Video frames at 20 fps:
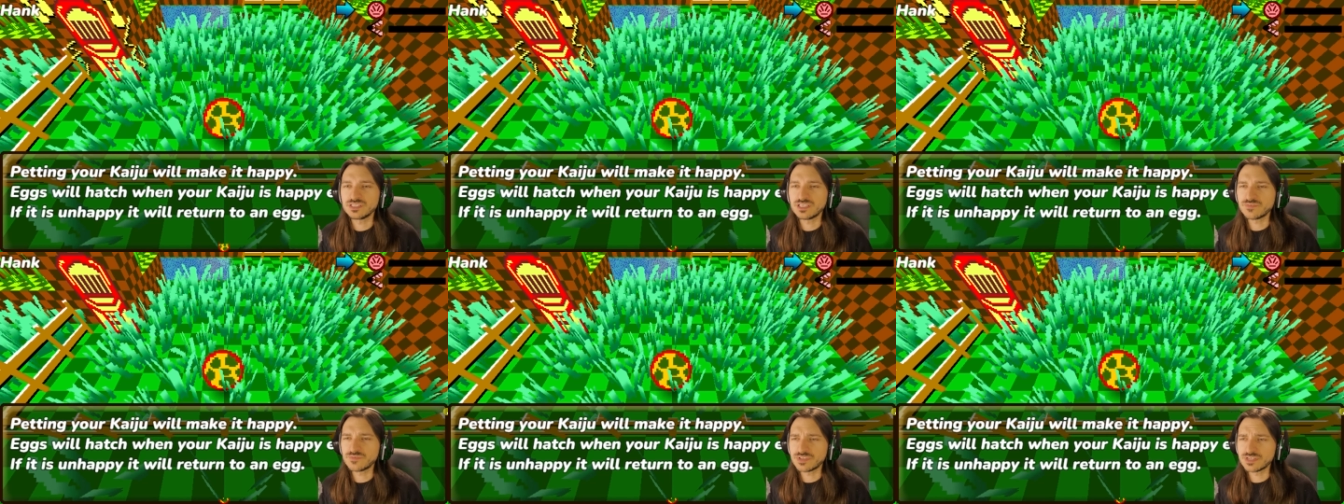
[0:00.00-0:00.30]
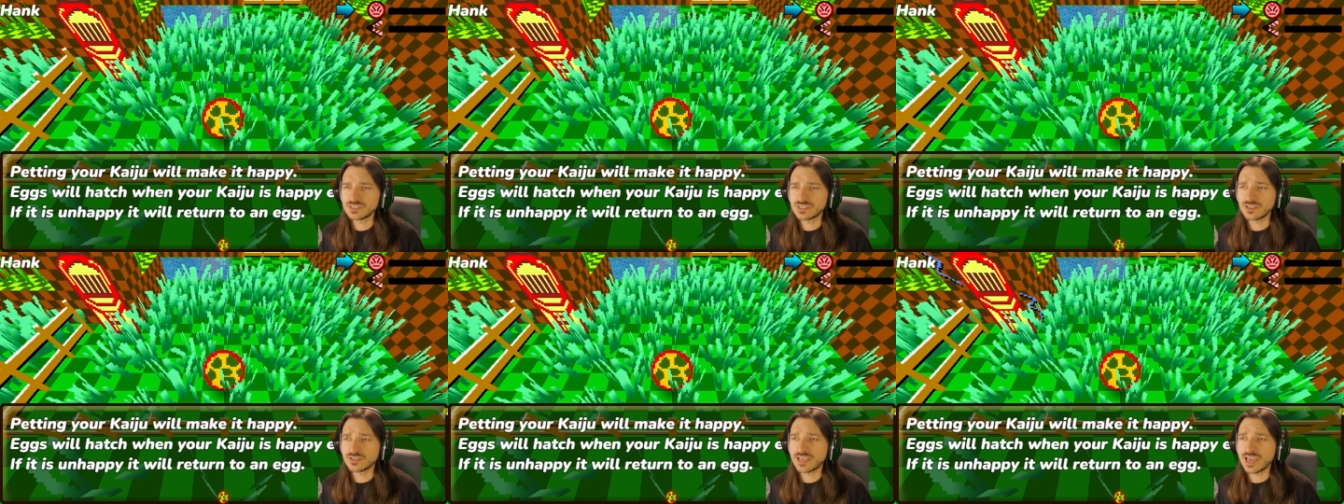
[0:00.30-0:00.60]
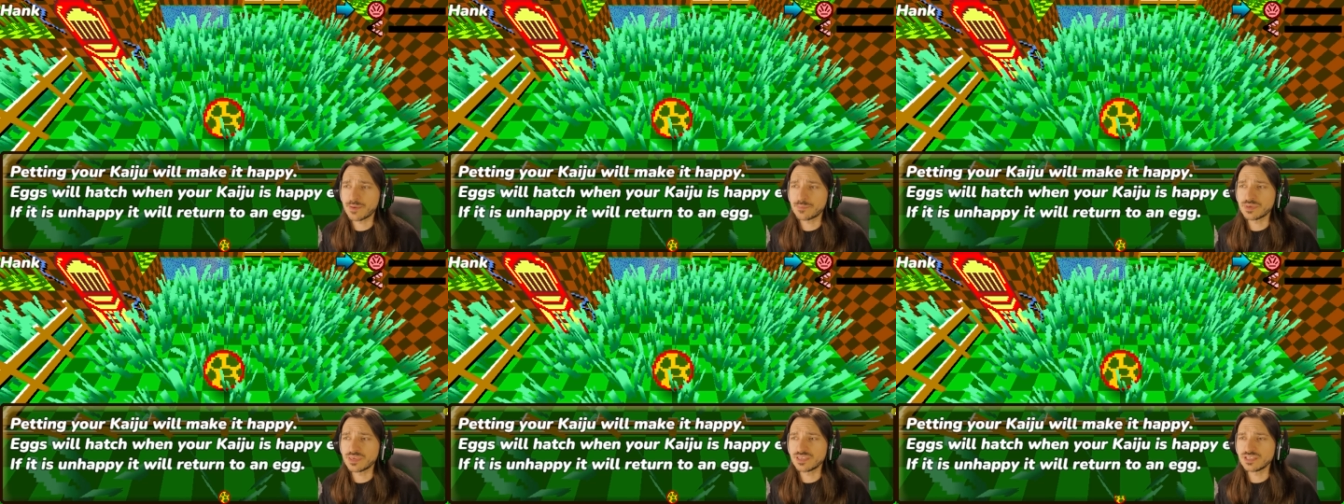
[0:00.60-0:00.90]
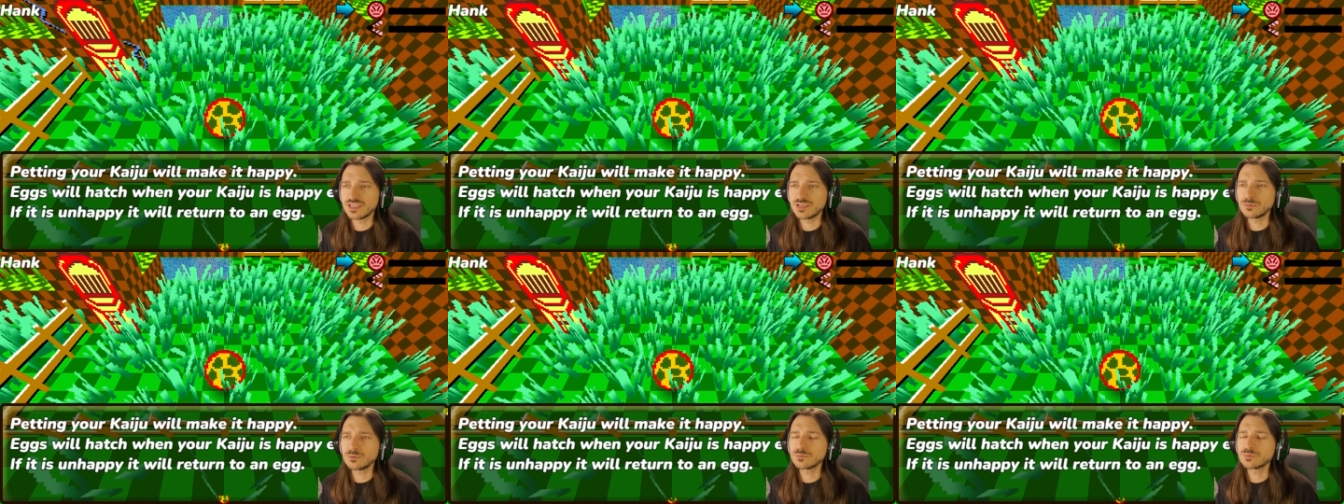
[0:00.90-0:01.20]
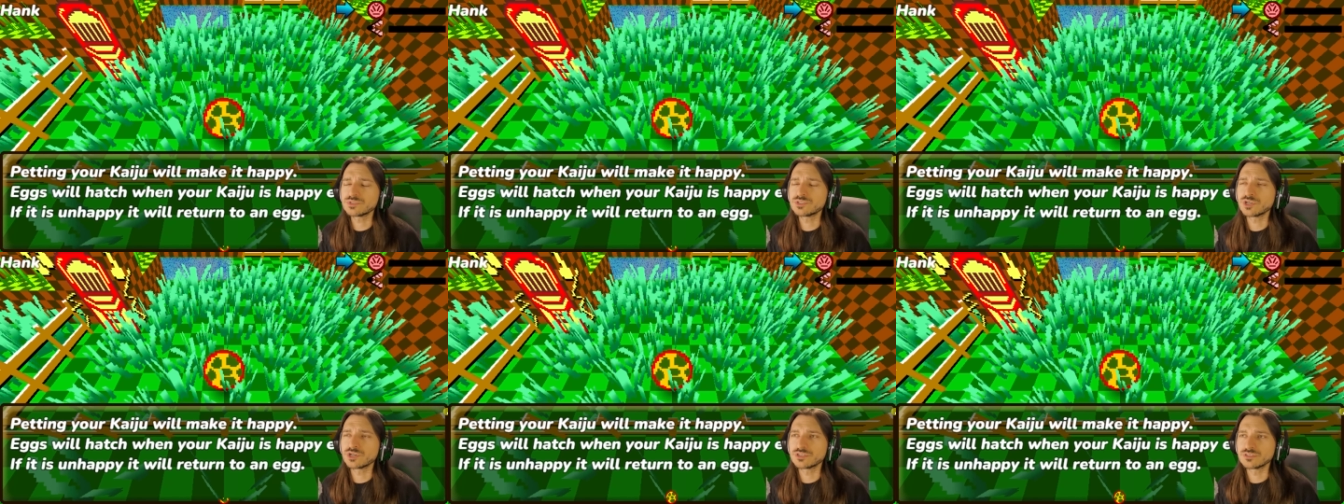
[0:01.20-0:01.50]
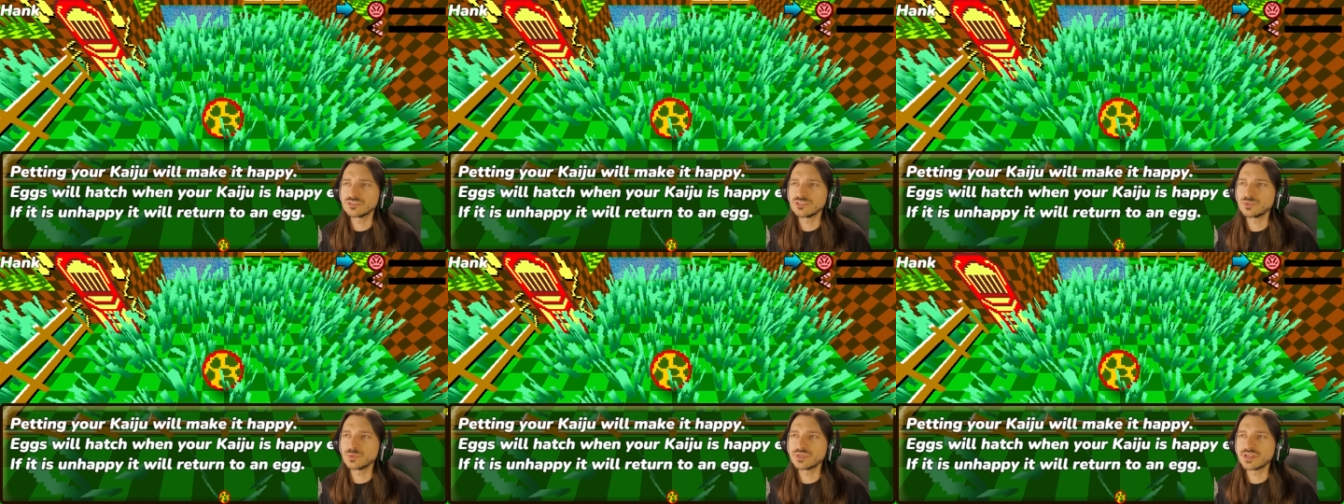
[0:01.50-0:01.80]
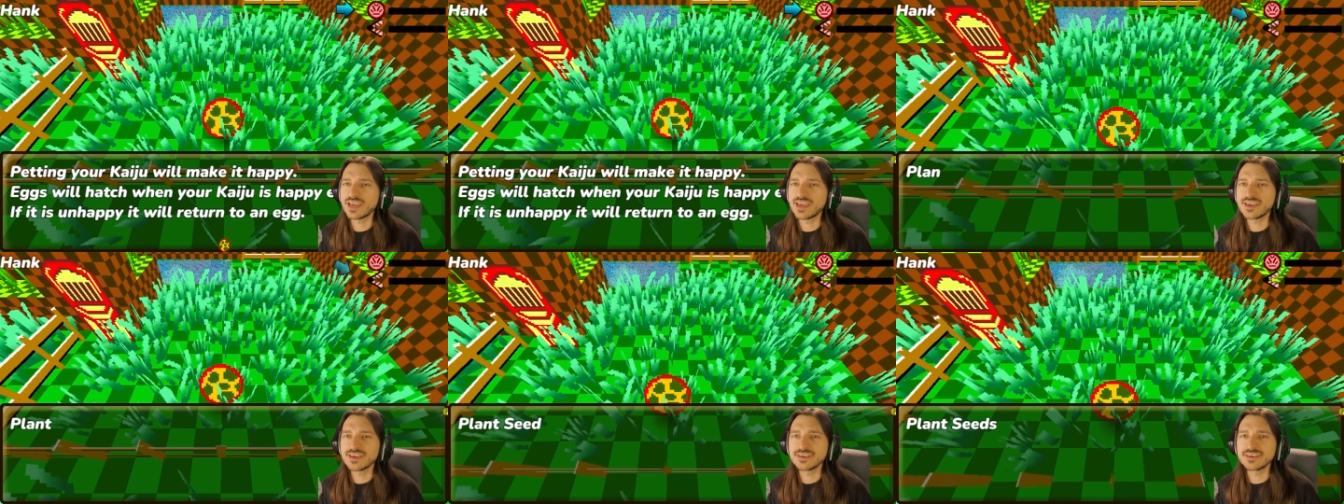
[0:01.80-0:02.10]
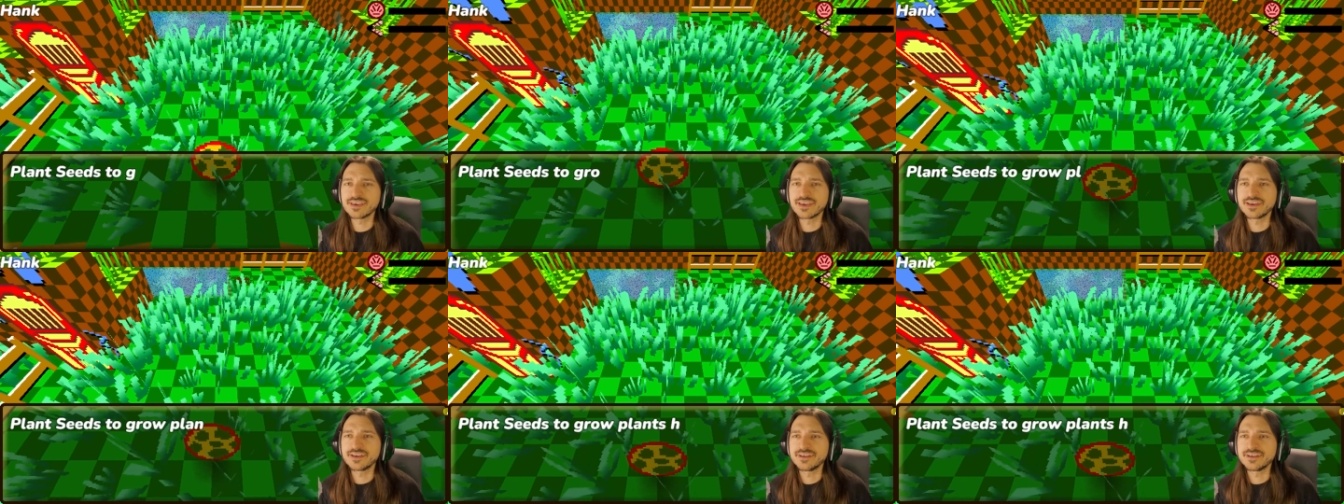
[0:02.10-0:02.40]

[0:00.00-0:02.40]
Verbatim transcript: If it is unhappy, it will return to an egg.